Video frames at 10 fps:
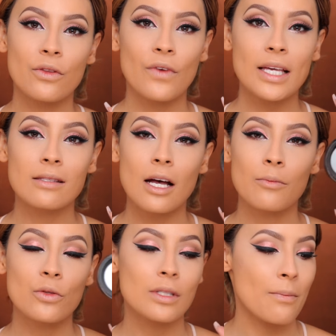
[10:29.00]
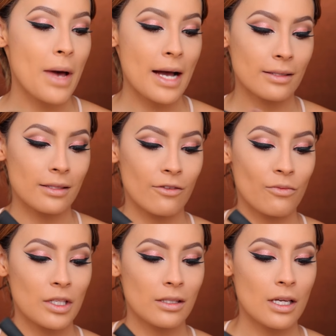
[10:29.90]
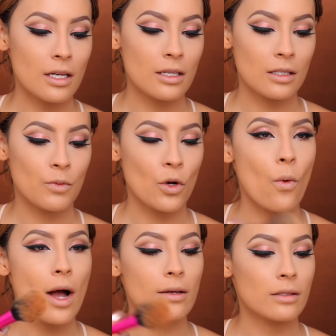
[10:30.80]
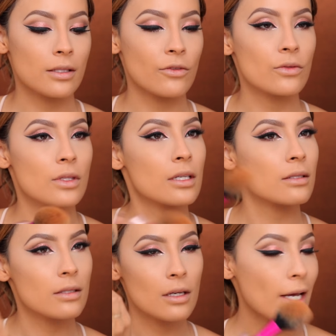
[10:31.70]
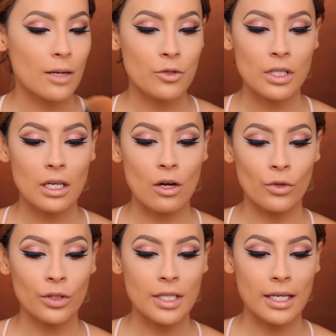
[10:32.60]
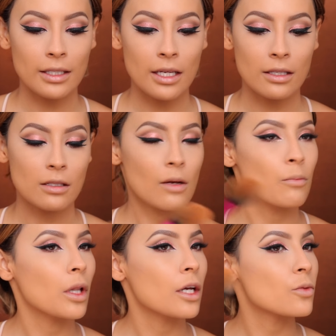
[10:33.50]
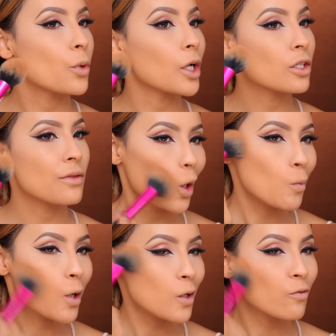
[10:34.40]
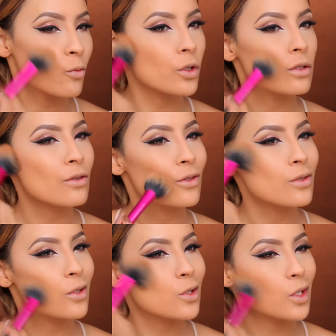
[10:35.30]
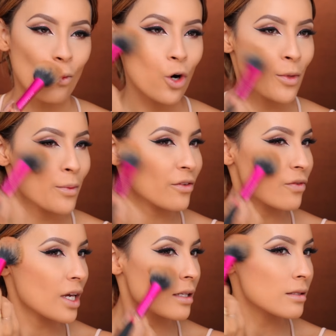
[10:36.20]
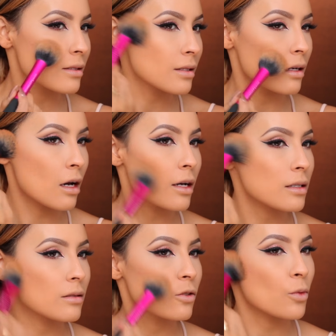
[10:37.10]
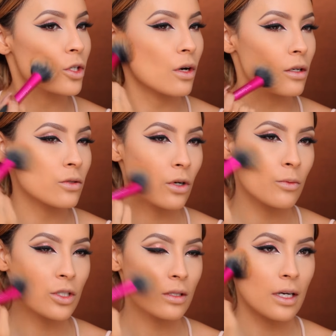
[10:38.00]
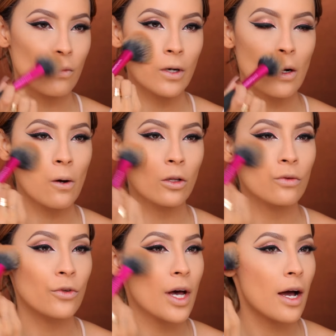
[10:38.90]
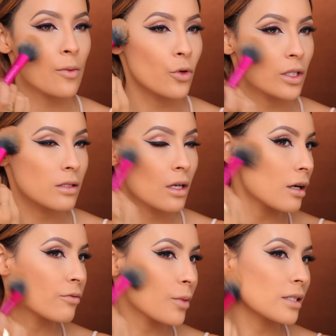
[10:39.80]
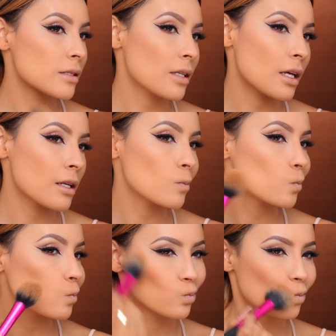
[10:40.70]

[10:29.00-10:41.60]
For the face, I'm using M A C's Give Me Sun. It's been a while since I've used this. And I'm using a Real Techniques blush brush. I'm kind of more so using this to warm up my face, not so much contour, but just kind of run it all over the high points of my skin.